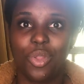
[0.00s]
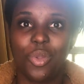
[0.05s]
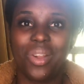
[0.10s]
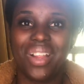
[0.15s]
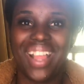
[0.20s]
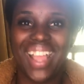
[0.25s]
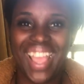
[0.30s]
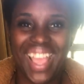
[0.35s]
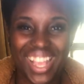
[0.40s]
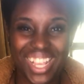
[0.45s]
or
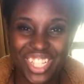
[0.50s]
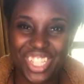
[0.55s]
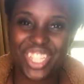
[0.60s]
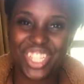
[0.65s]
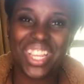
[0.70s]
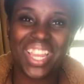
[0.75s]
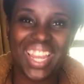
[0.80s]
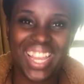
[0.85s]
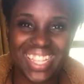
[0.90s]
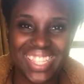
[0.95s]
as
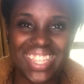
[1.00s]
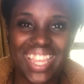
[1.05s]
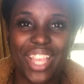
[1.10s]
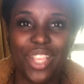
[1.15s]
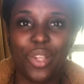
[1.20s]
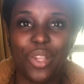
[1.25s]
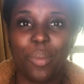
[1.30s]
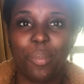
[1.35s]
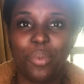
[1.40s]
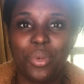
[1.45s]
shall I say,
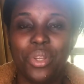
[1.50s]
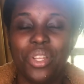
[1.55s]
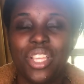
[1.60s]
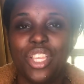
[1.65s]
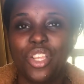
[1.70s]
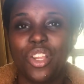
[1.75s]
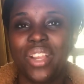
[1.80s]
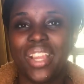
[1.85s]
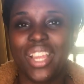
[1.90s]
you're putting your